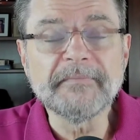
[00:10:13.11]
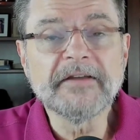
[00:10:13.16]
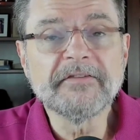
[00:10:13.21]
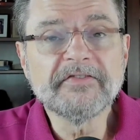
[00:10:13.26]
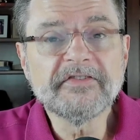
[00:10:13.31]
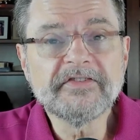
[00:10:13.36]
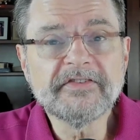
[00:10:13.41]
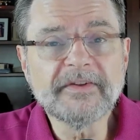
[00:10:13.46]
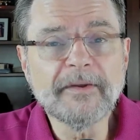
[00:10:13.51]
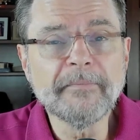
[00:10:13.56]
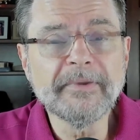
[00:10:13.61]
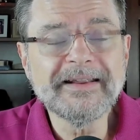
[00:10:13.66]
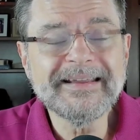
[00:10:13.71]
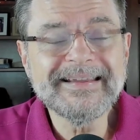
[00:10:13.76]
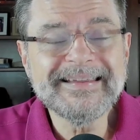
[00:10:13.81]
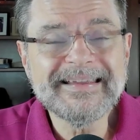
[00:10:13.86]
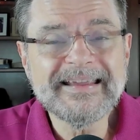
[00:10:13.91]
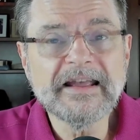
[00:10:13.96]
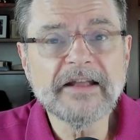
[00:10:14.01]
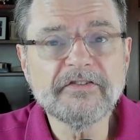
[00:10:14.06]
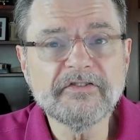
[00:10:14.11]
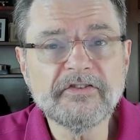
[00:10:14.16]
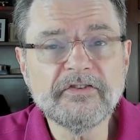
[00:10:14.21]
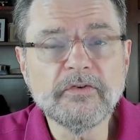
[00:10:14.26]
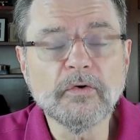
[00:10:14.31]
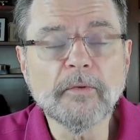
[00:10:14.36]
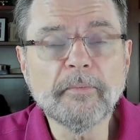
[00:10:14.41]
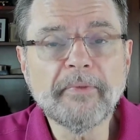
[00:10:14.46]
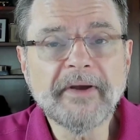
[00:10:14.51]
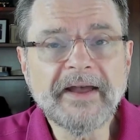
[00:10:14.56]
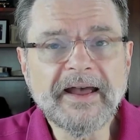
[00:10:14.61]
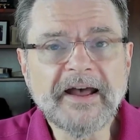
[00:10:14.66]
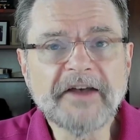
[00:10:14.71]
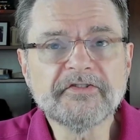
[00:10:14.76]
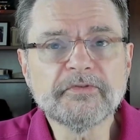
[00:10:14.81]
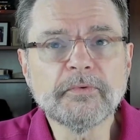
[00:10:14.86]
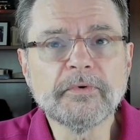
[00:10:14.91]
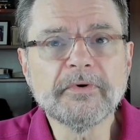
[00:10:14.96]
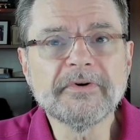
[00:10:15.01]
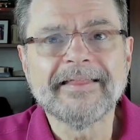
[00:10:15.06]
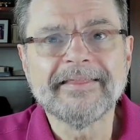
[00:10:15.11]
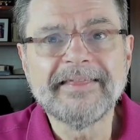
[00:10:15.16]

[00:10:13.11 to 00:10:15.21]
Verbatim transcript: If somebody gets your password,